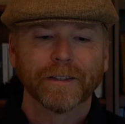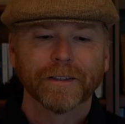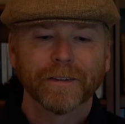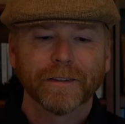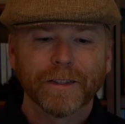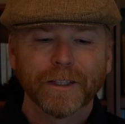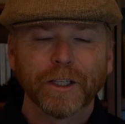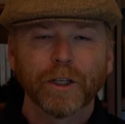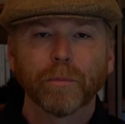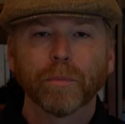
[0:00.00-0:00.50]

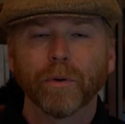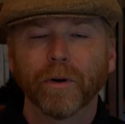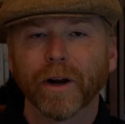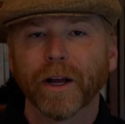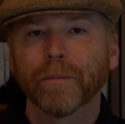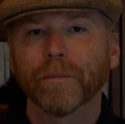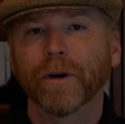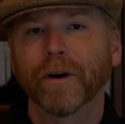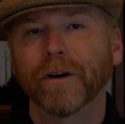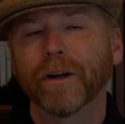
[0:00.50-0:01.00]
the
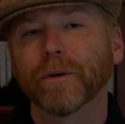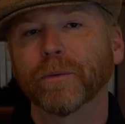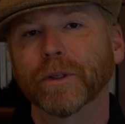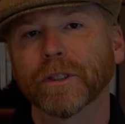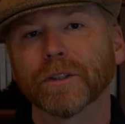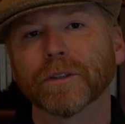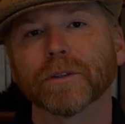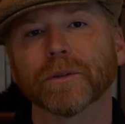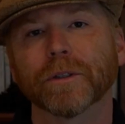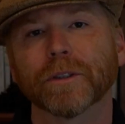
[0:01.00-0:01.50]
primary
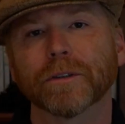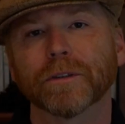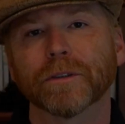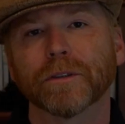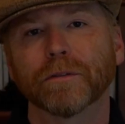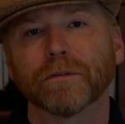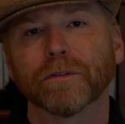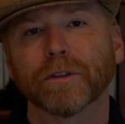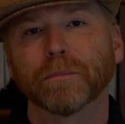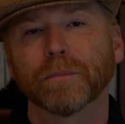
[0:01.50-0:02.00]
resource
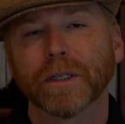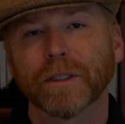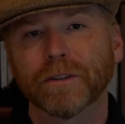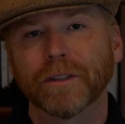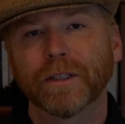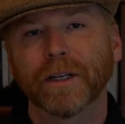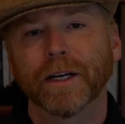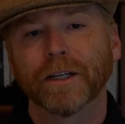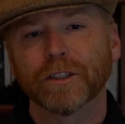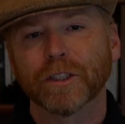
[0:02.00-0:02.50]
for
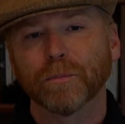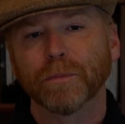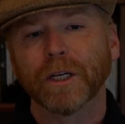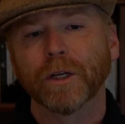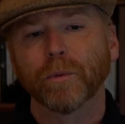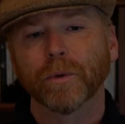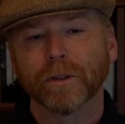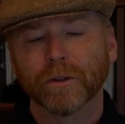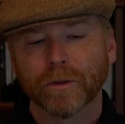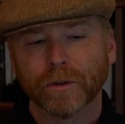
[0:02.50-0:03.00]
benzodiazepine
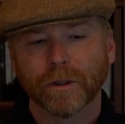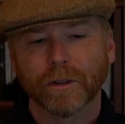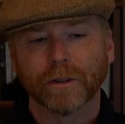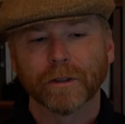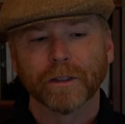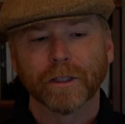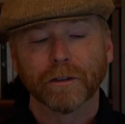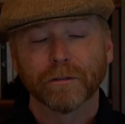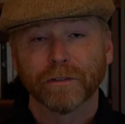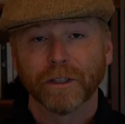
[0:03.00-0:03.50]

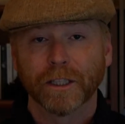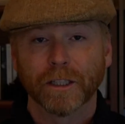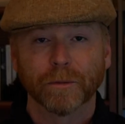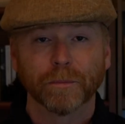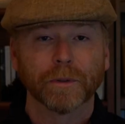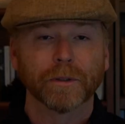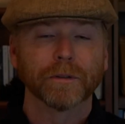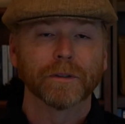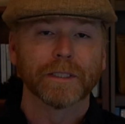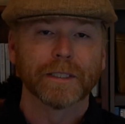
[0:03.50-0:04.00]
withdrawal
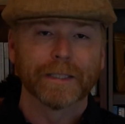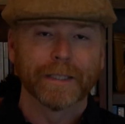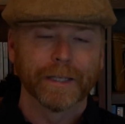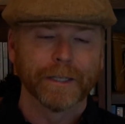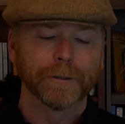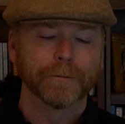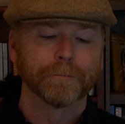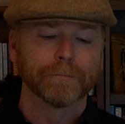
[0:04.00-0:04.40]
available today.